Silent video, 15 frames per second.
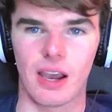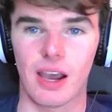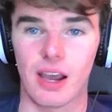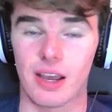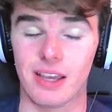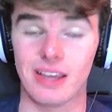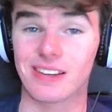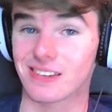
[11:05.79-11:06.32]

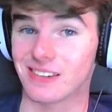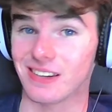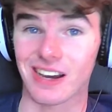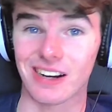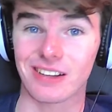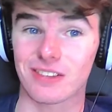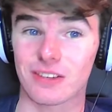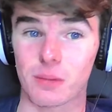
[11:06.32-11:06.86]
It's not
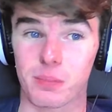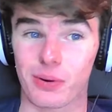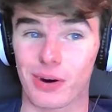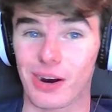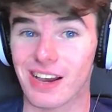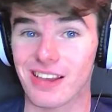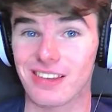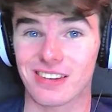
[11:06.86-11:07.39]
a
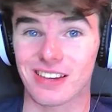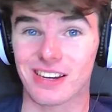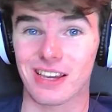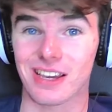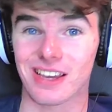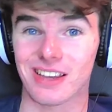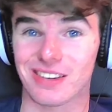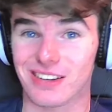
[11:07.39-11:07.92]
surprise
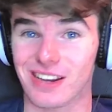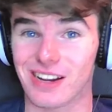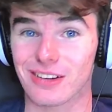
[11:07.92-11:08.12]
is not